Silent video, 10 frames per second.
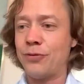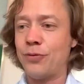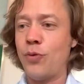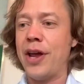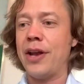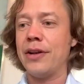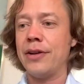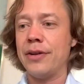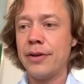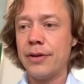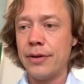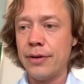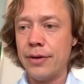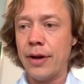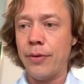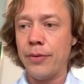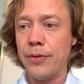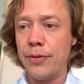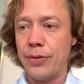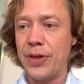when,
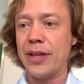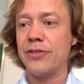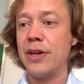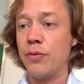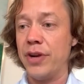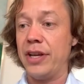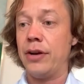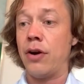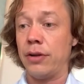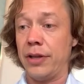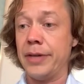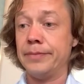things get really gnarly.